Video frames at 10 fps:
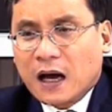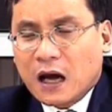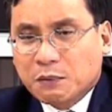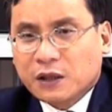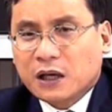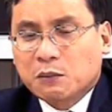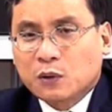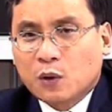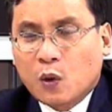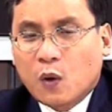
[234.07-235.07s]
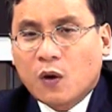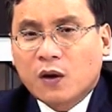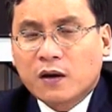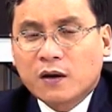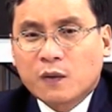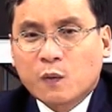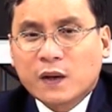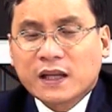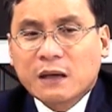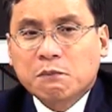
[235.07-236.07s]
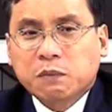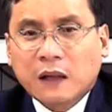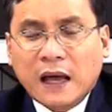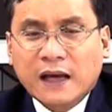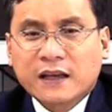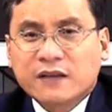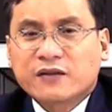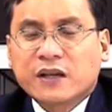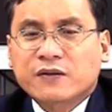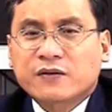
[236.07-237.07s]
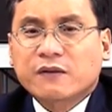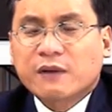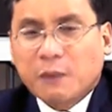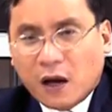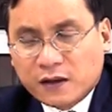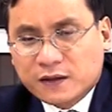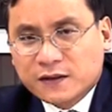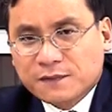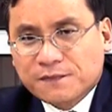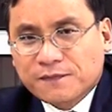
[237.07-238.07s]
applicable law with implied intention of the parties.